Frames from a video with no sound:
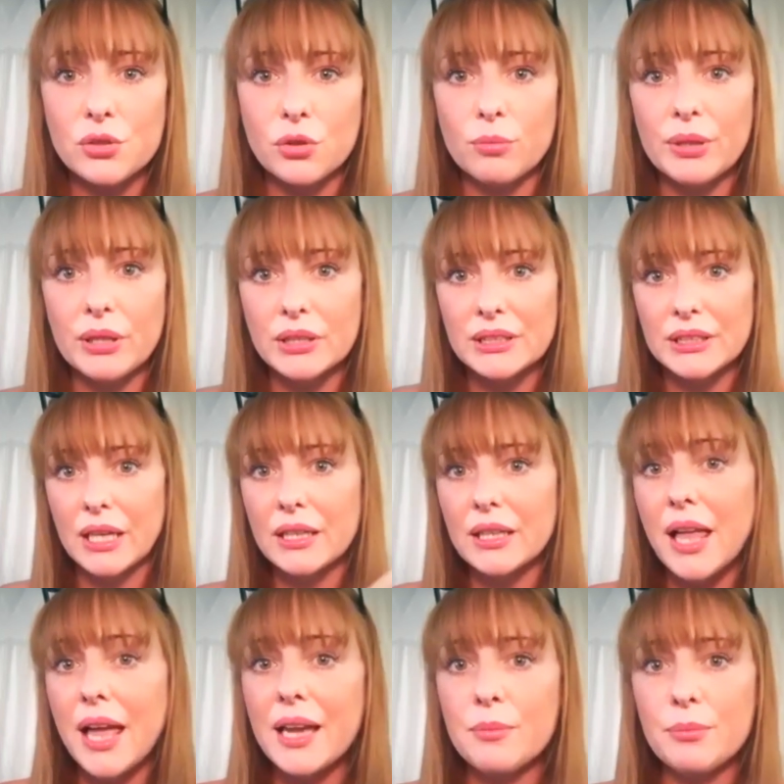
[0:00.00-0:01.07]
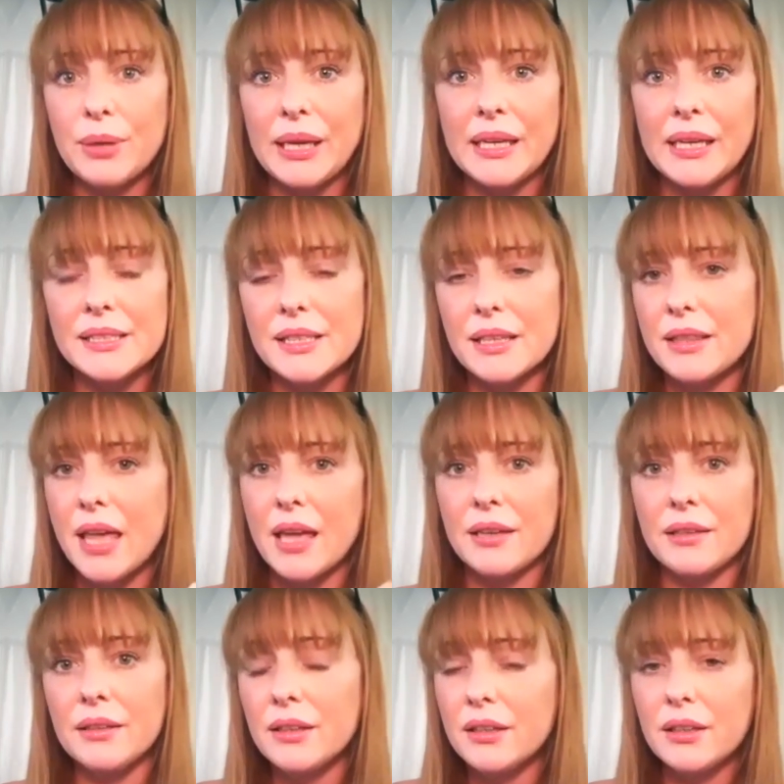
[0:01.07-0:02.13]
You're building a client base, and
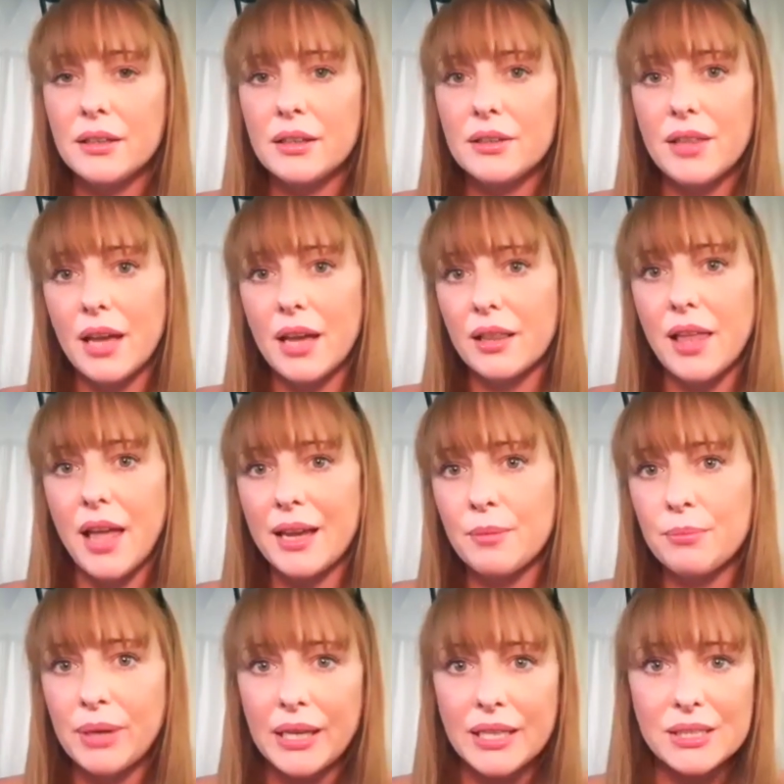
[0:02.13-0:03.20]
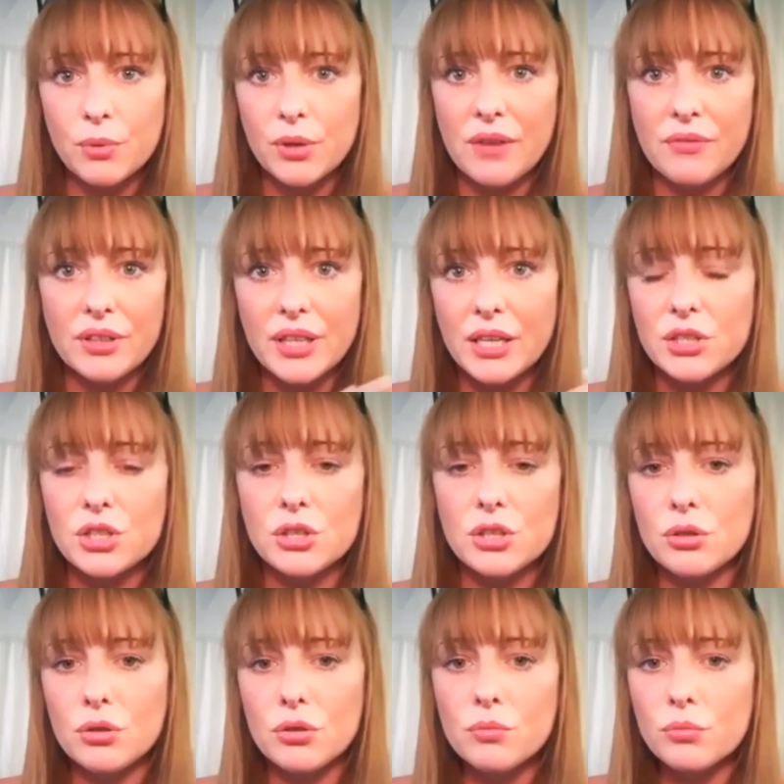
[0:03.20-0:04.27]
then that client base, whatever they
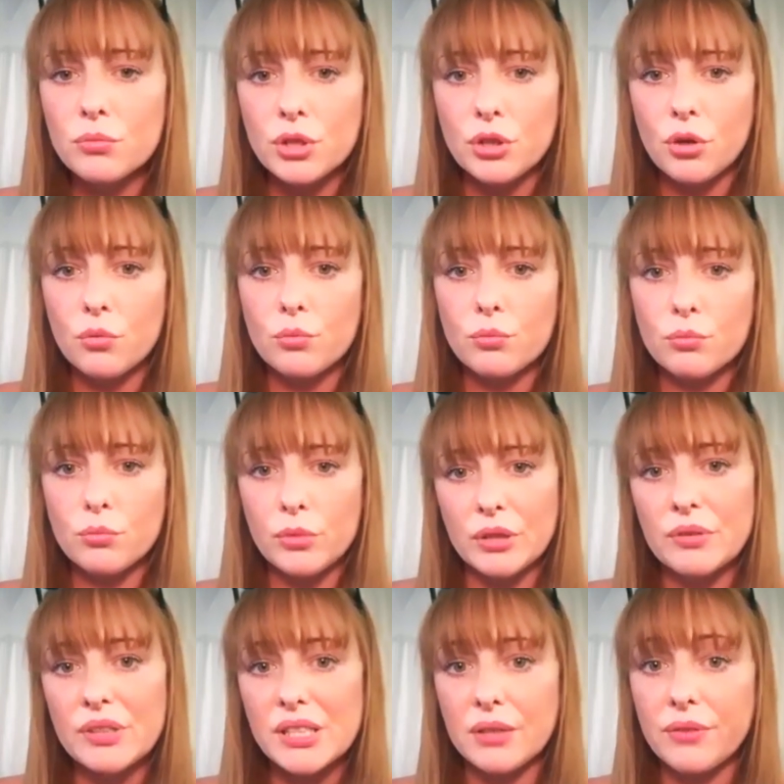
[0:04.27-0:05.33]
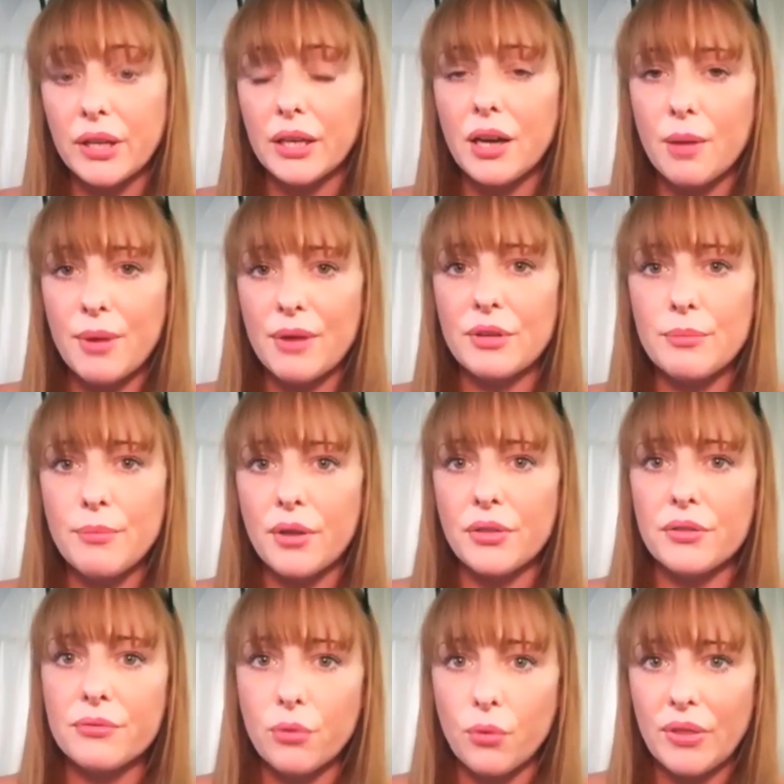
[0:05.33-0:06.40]
do, you know, we receive income every month
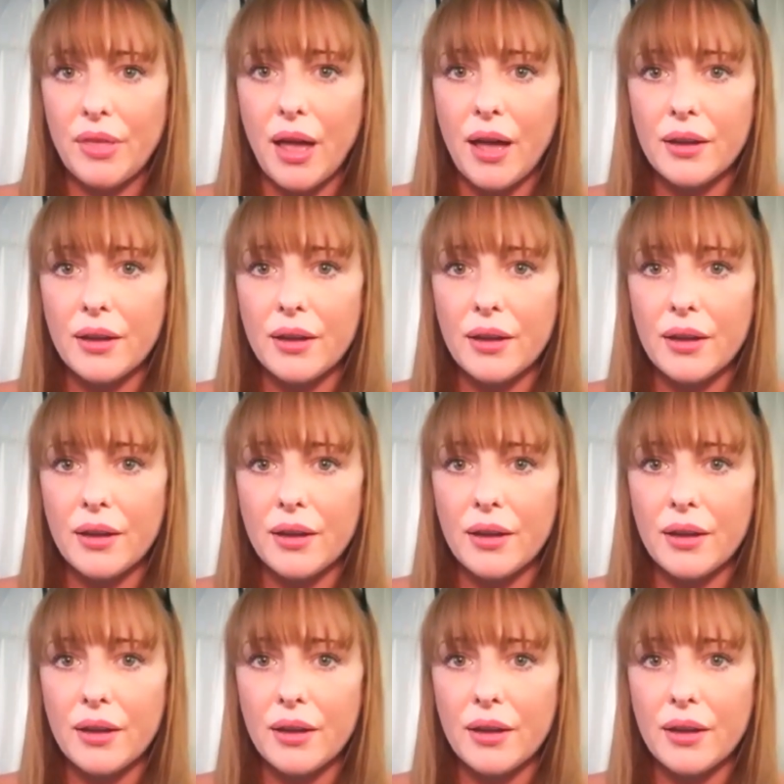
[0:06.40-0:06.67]
for that.